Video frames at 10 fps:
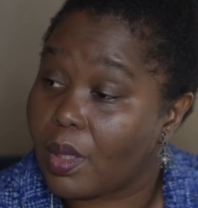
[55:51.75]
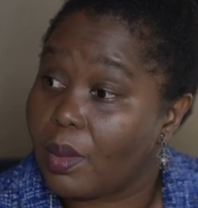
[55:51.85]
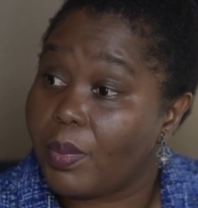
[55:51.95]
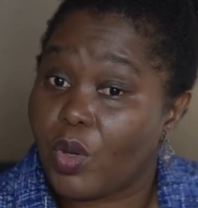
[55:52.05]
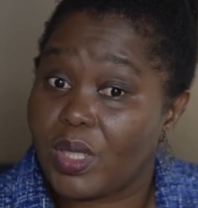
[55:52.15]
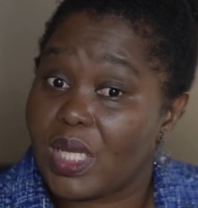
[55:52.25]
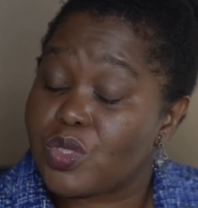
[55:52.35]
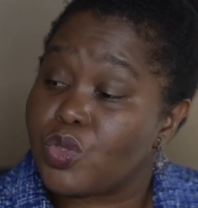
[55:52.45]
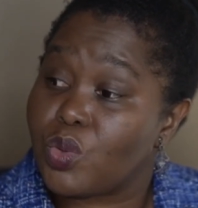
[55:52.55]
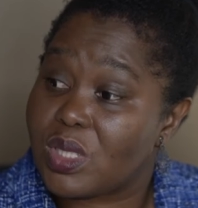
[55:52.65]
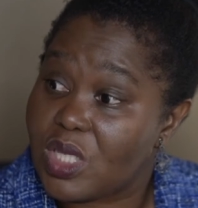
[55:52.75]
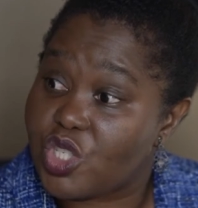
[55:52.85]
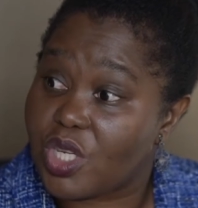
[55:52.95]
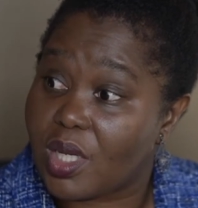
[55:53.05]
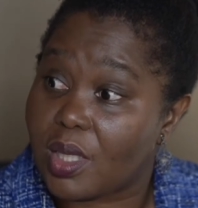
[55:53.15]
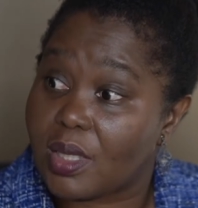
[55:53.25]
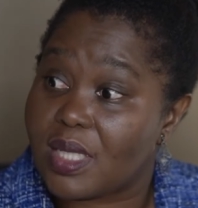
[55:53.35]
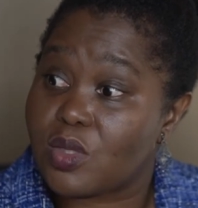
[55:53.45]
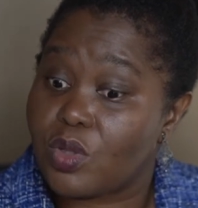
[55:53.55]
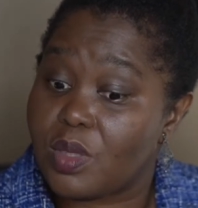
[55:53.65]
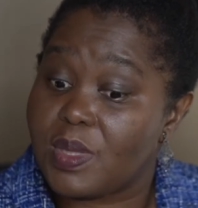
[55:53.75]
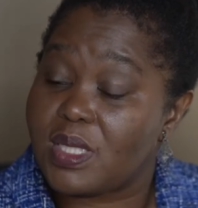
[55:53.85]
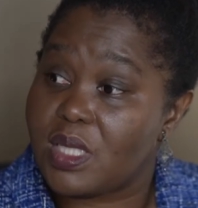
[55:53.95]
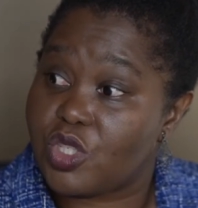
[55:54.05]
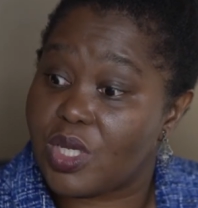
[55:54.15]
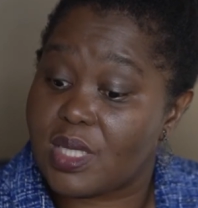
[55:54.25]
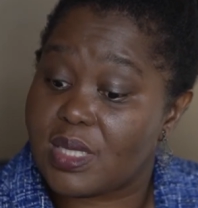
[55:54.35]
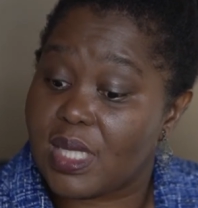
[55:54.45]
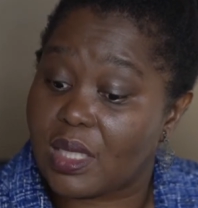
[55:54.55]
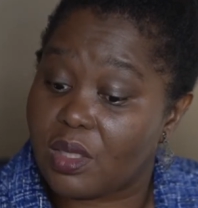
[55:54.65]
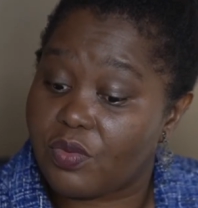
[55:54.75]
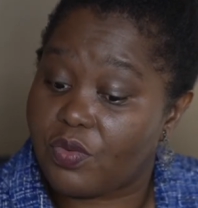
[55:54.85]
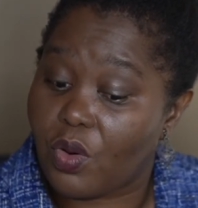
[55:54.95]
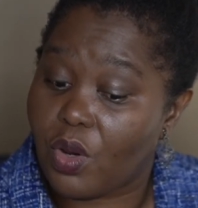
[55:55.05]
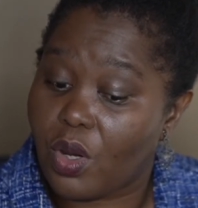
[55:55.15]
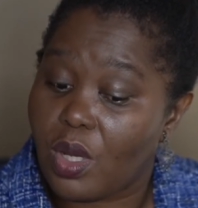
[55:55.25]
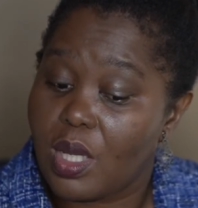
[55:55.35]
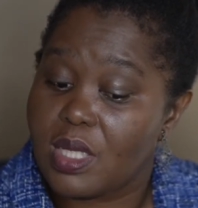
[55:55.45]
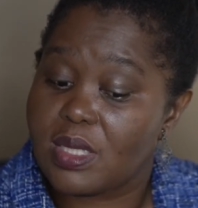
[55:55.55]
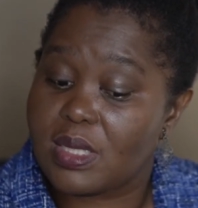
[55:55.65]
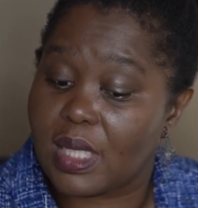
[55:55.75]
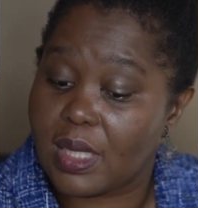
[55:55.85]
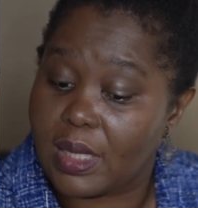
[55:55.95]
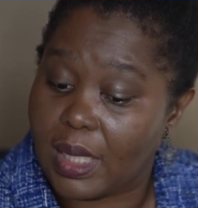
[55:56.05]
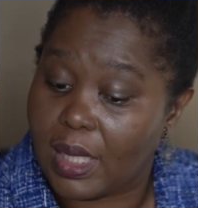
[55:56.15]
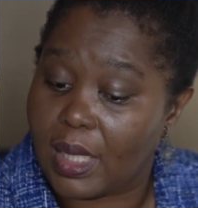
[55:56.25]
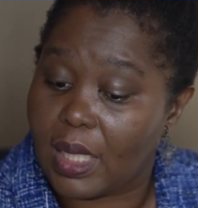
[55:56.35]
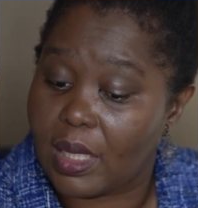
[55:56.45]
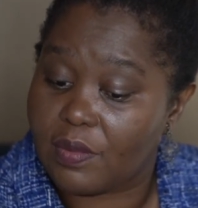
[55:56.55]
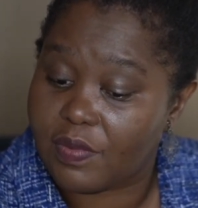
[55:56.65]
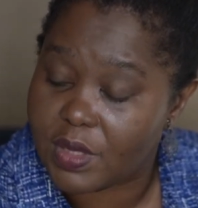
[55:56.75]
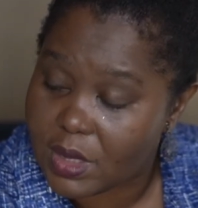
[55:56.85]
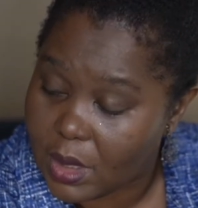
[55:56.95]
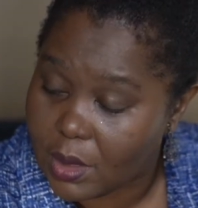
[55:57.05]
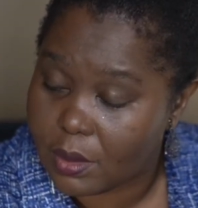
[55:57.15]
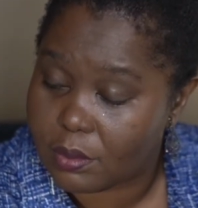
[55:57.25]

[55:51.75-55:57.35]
because there's no teacher that's going to be teaching standard 4, second year, and first year.